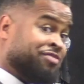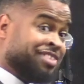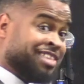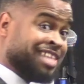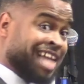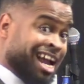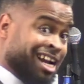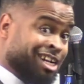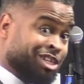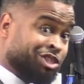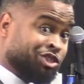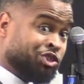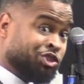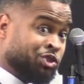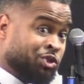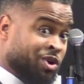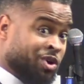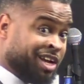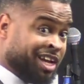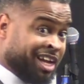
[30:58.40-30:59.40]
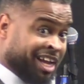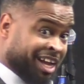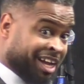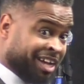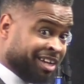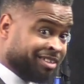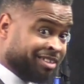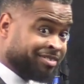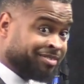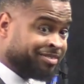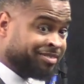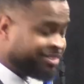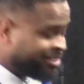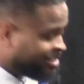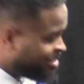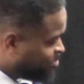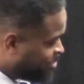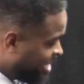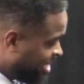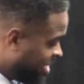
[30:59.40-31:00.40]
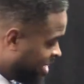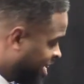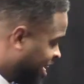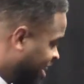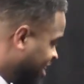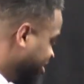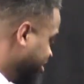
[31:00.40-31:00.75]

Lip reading: that is your king, better yet,